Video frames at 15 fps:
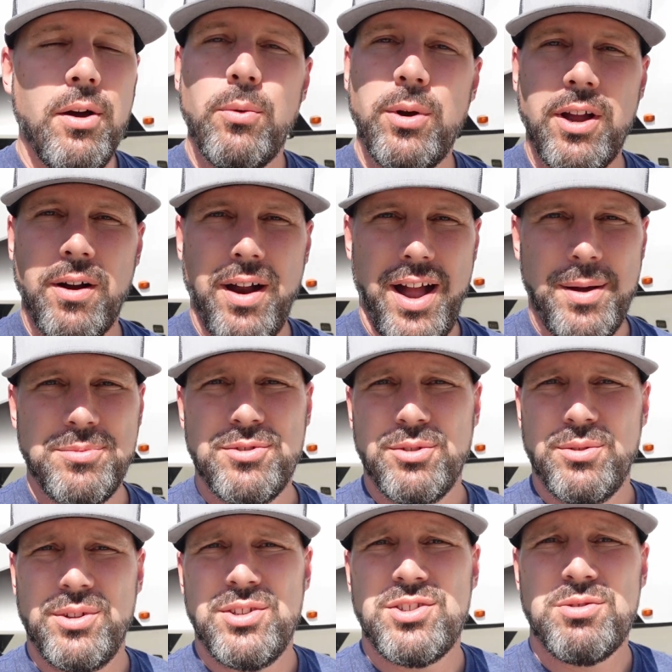We are
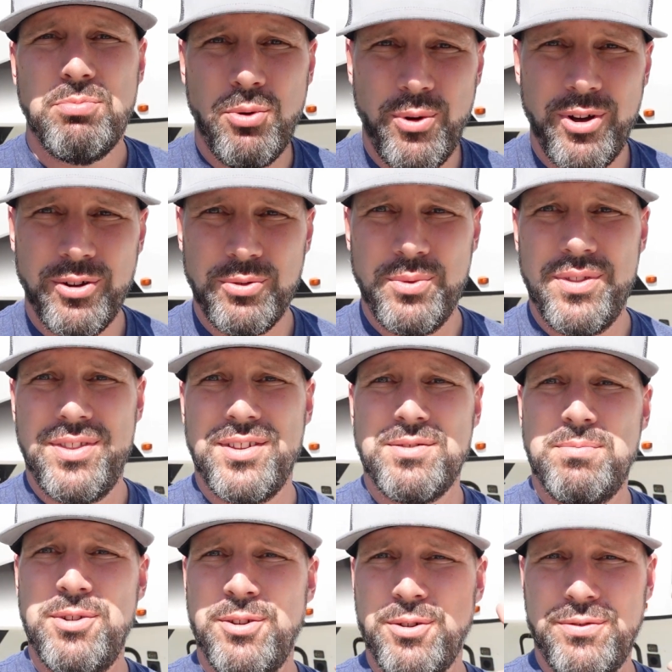absolutely spoiled with this
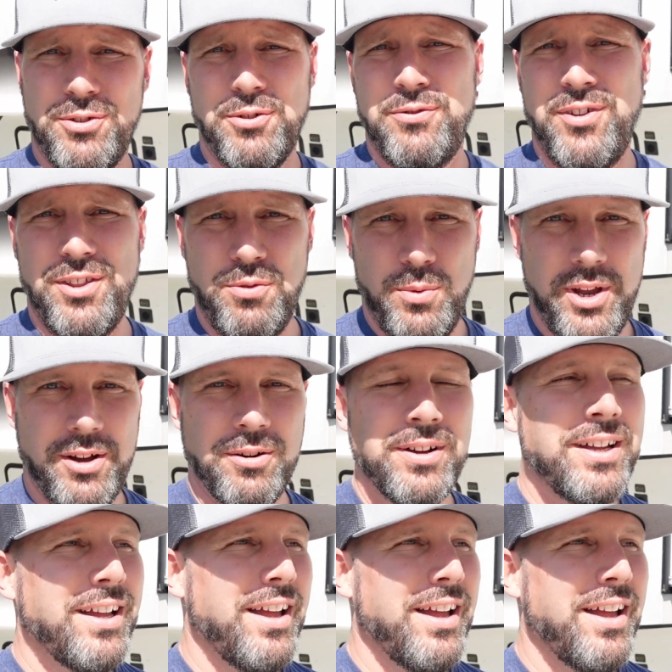beautiful fifth wheel.